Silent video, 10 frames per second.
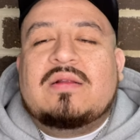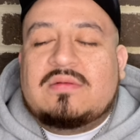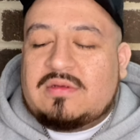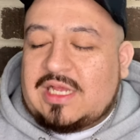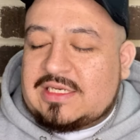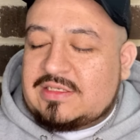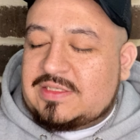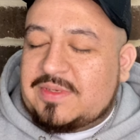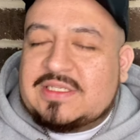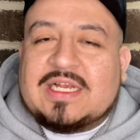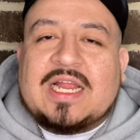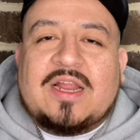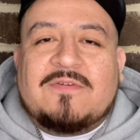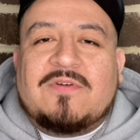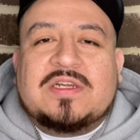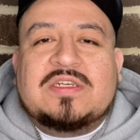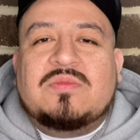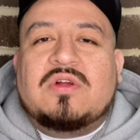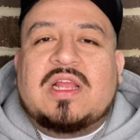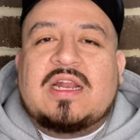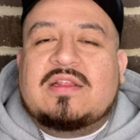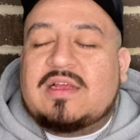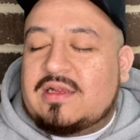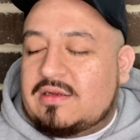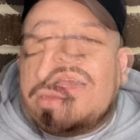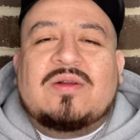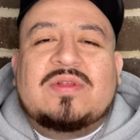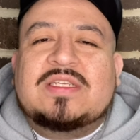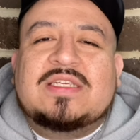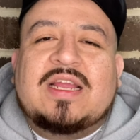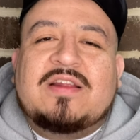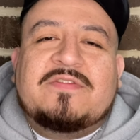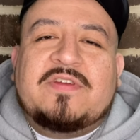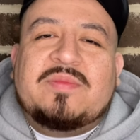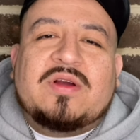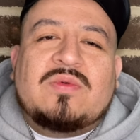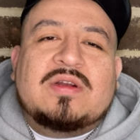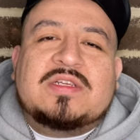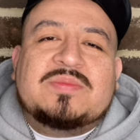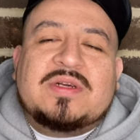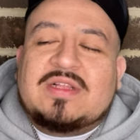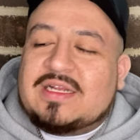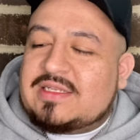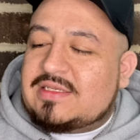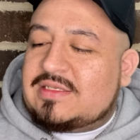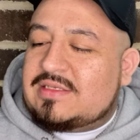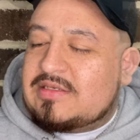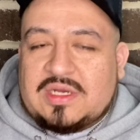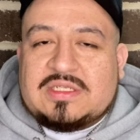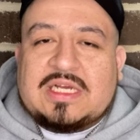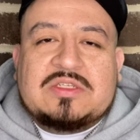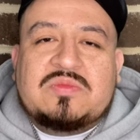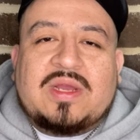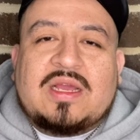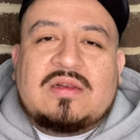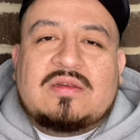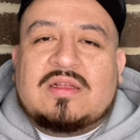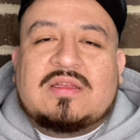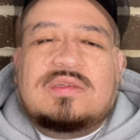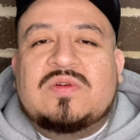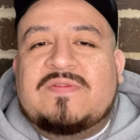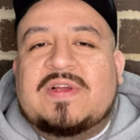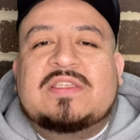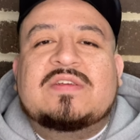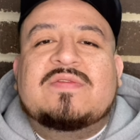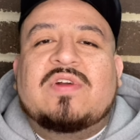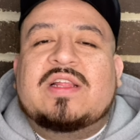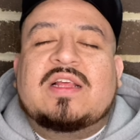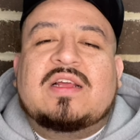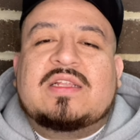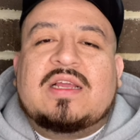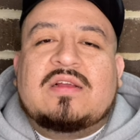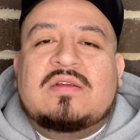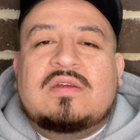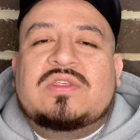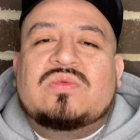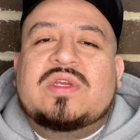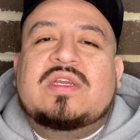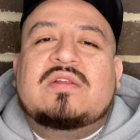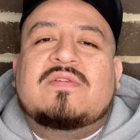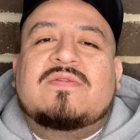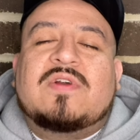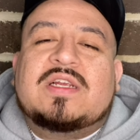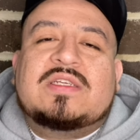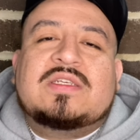It actually smells like an air freshener more than anything. I don't really see any female wanting to smell like this, but it's not too bad. Nothing too offensive or anything like that. Sweet and fresh.